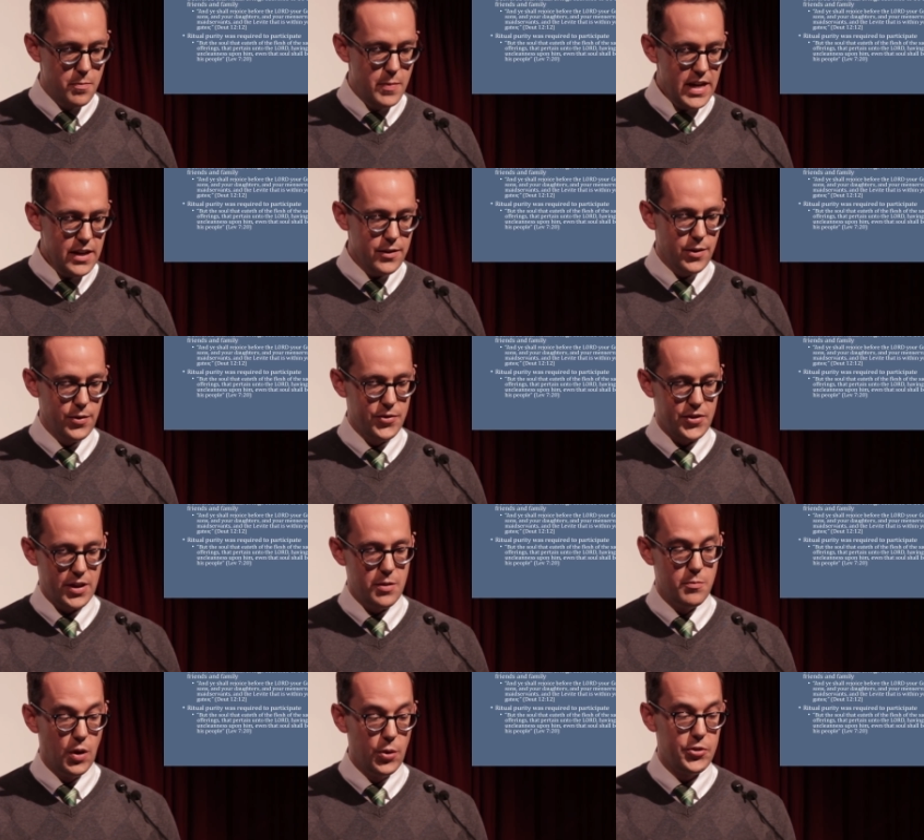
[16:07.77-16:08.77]
Meals
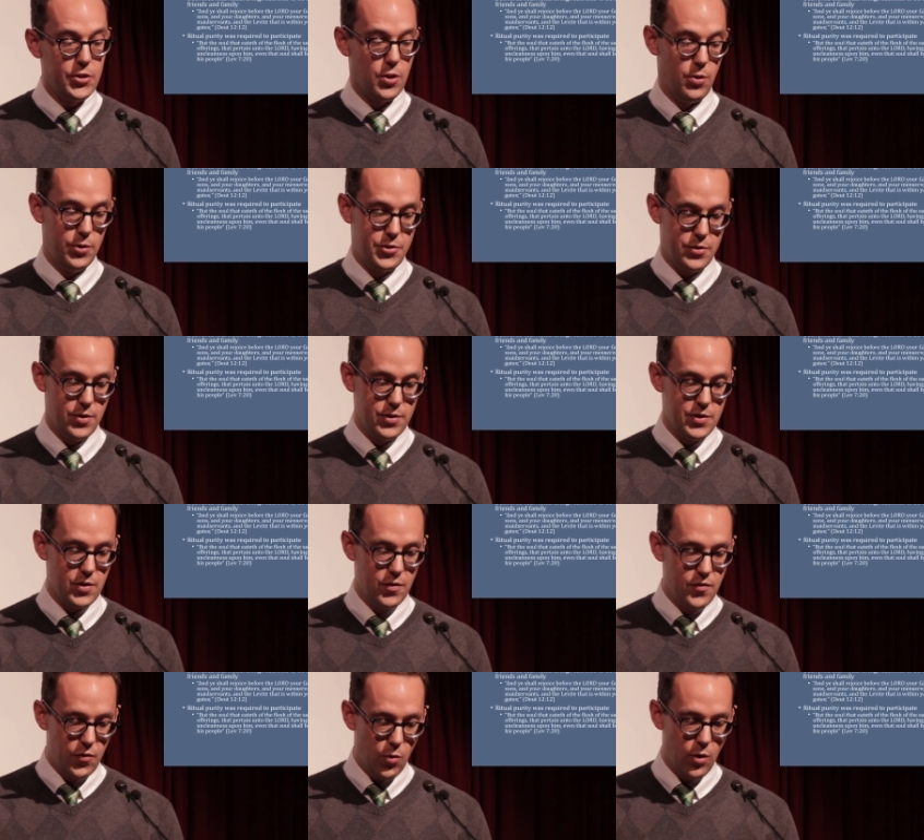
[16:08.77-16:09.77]
in most
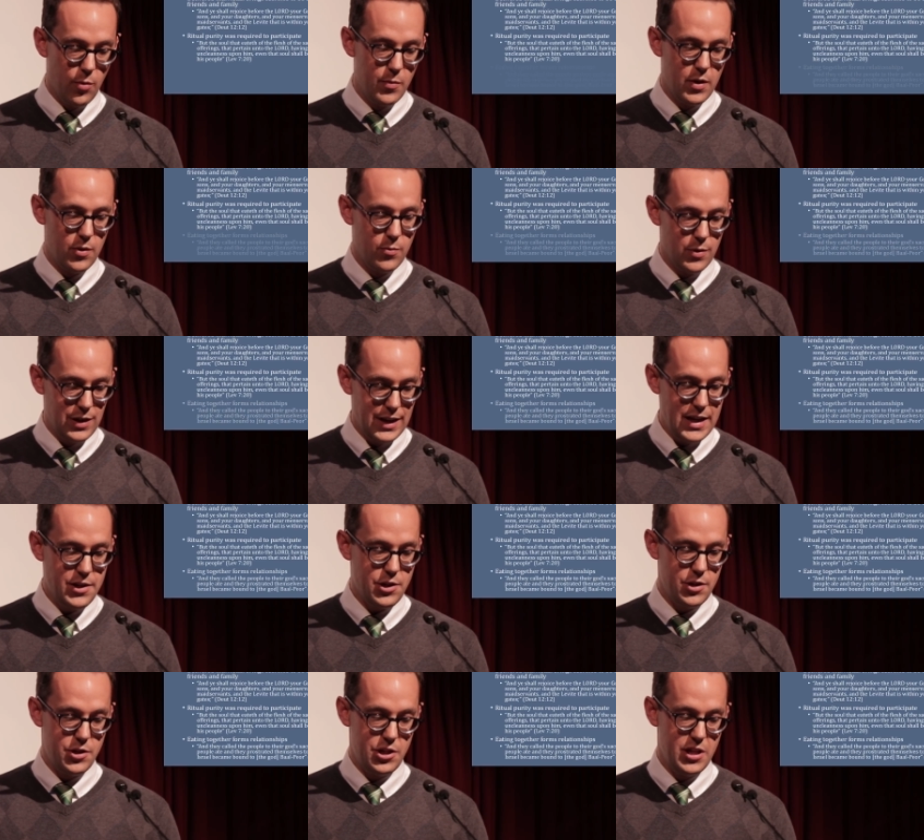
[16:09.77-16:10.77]
cultures form
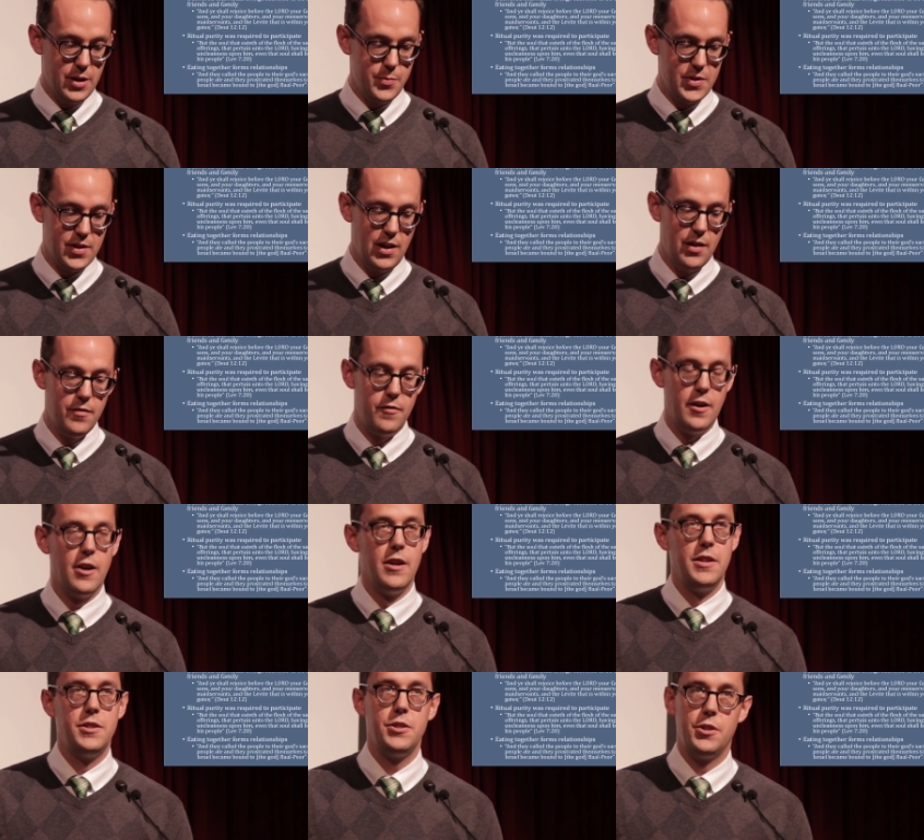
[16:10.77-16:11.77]
relationships of
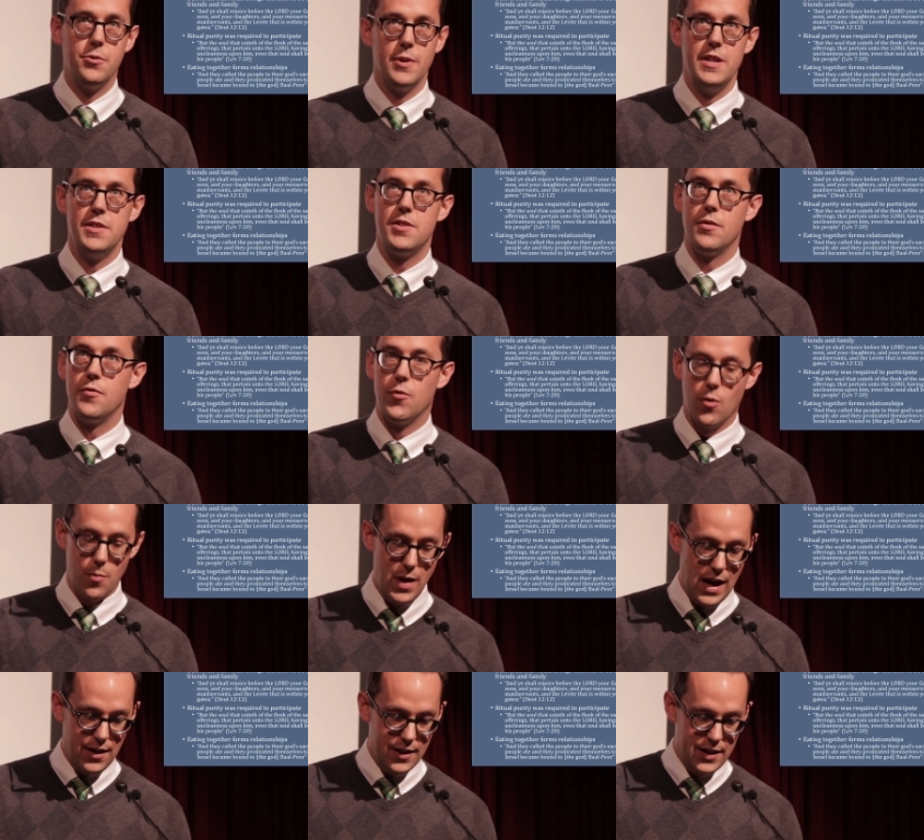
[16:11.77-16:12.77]
varying degrees of
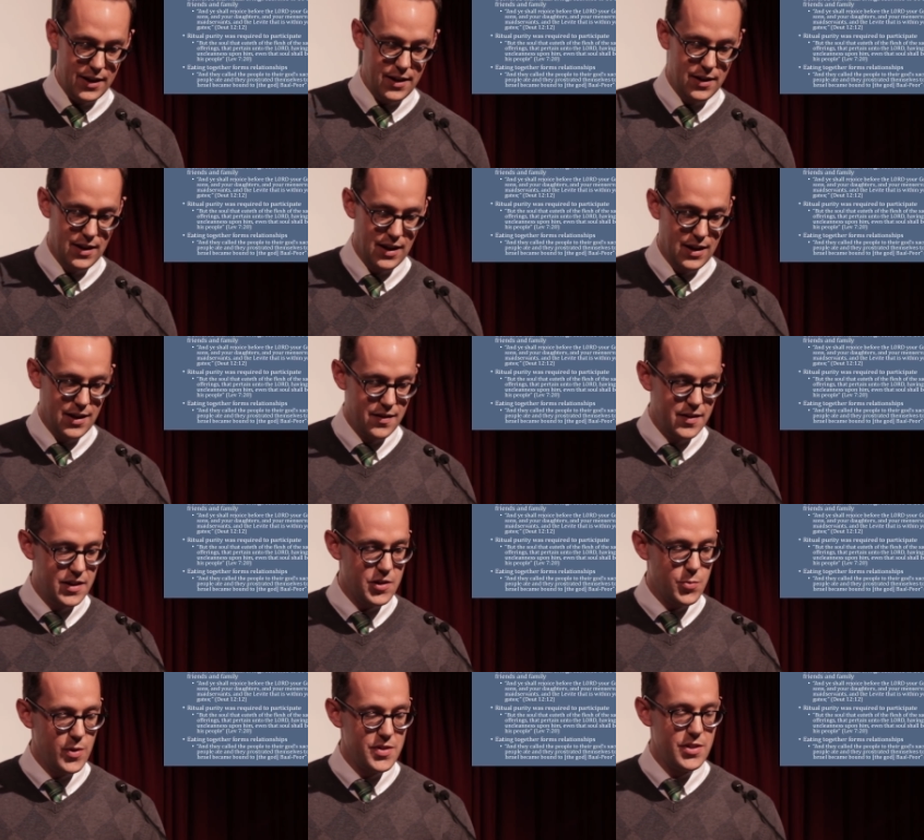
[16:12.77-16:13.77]
formality.
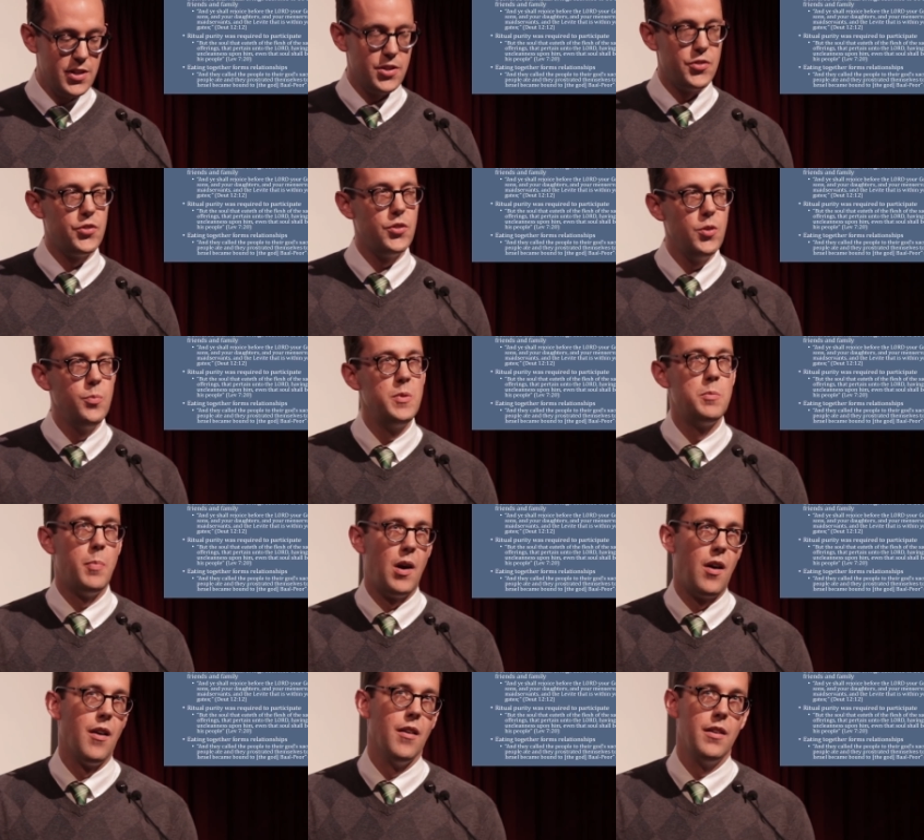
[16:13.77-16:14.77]
This was an
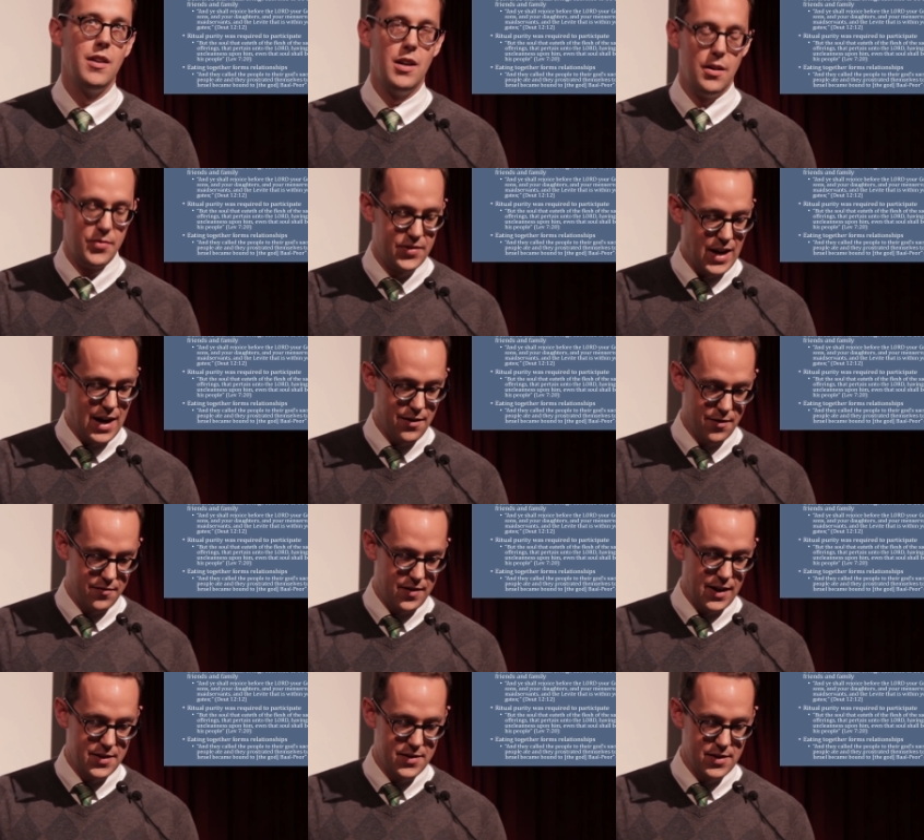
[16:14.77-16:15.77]
assumed part of
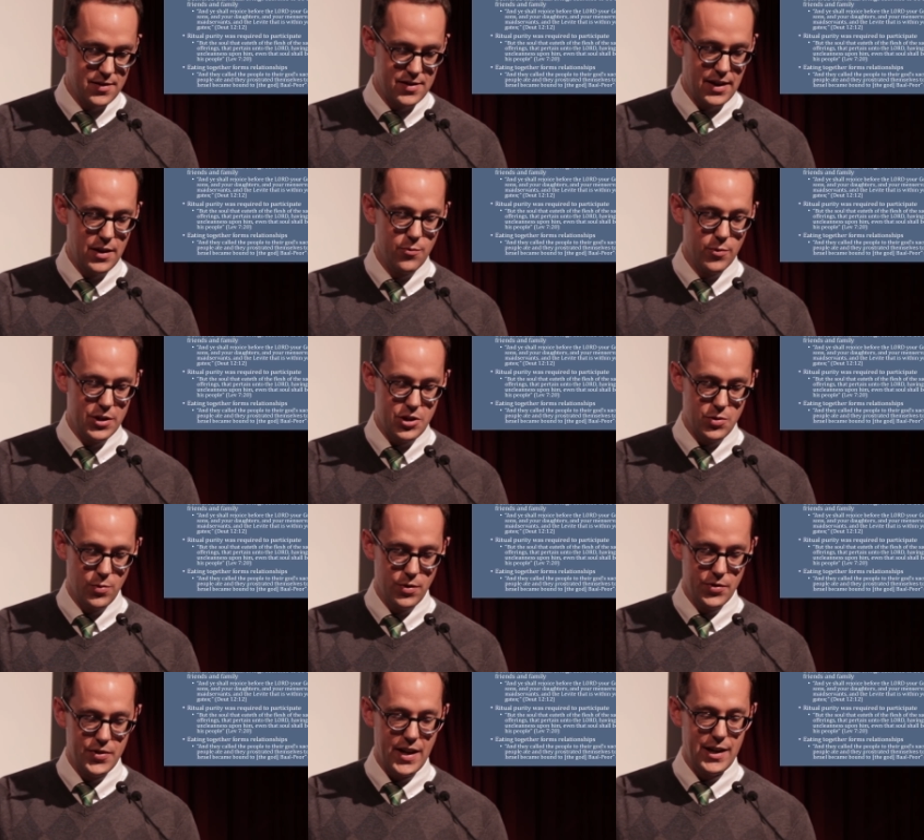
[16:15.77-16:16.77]
sacrifices and
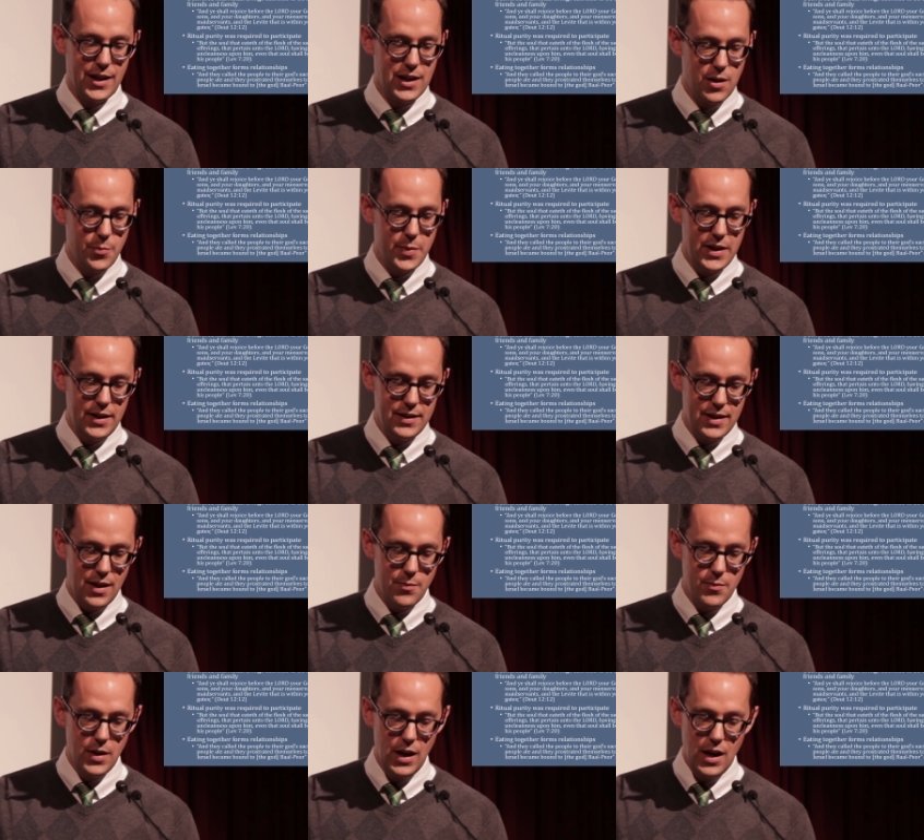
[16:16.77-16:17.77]
rituals that accompanied
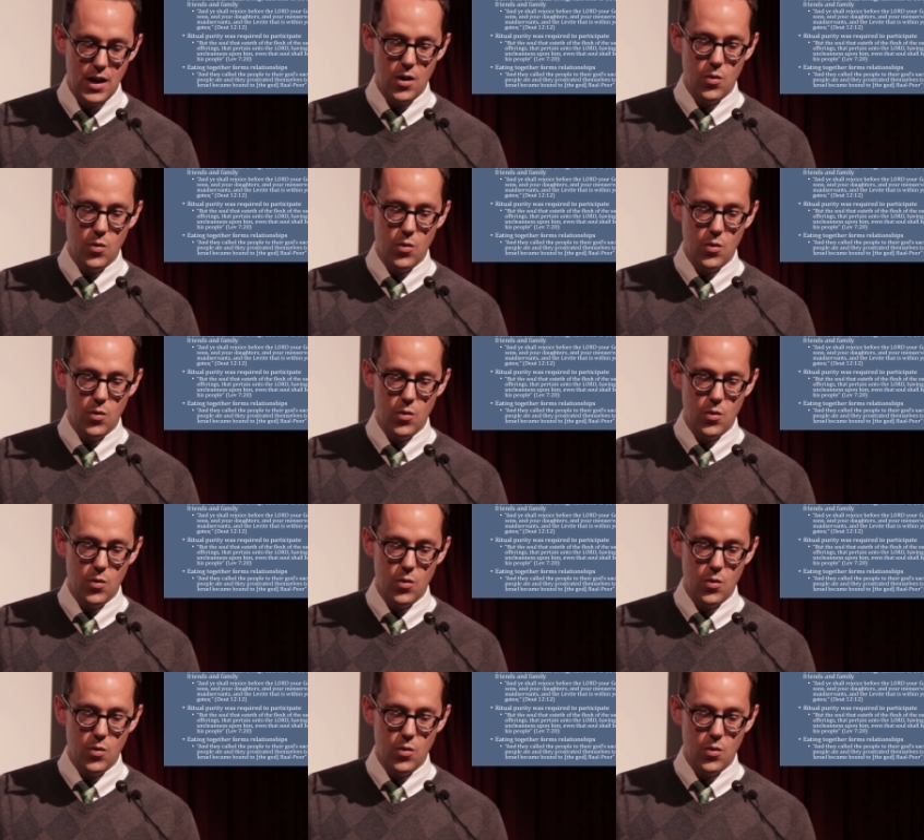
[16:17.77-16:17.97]
them.